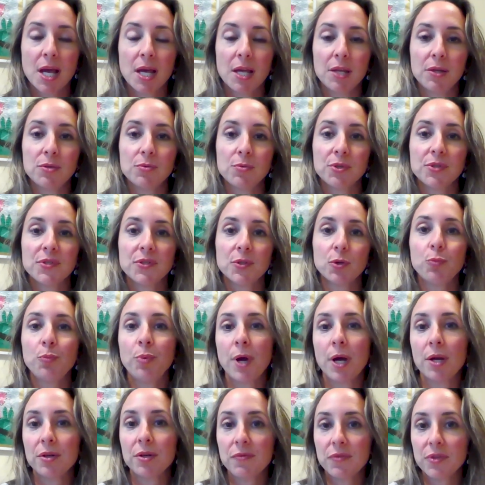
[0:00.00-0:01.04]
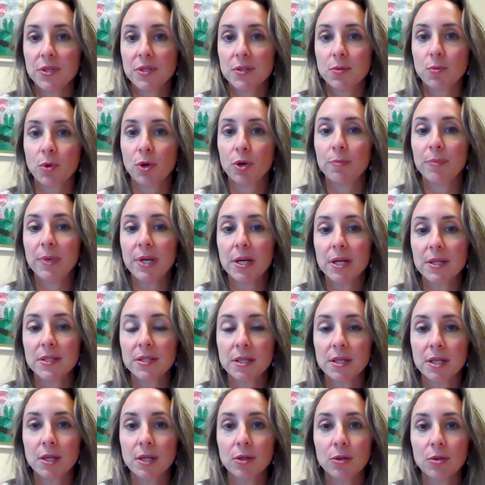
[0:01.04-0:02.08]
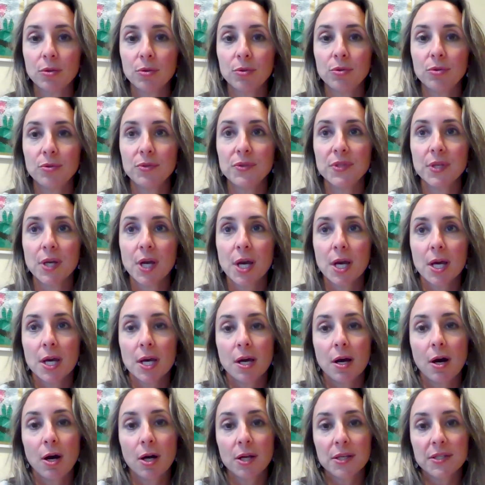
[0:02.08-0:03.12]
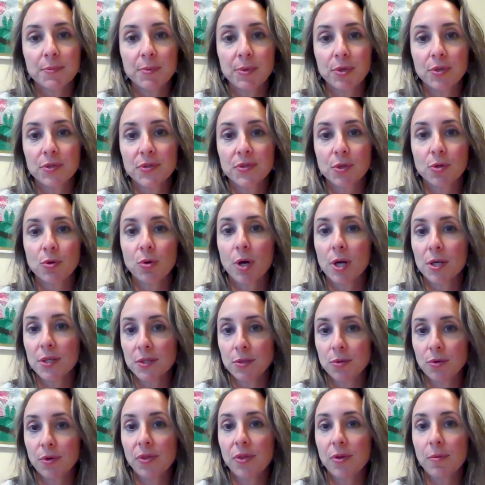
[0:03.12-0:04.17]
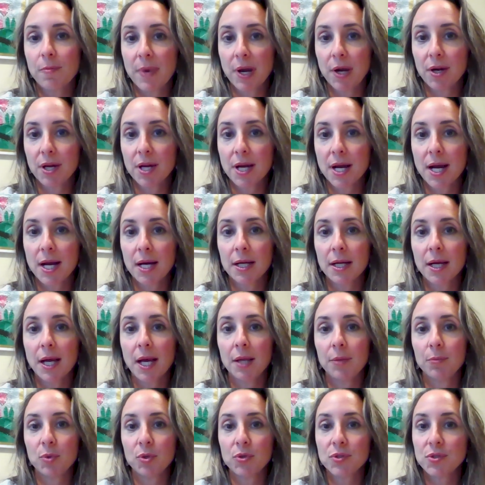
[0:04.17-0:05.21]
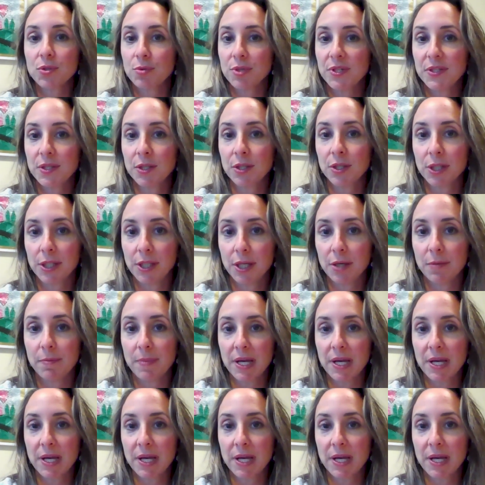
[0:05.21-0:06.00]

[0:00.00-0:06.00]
And we're so proud of this work because it includes hospitals across North America and most recently in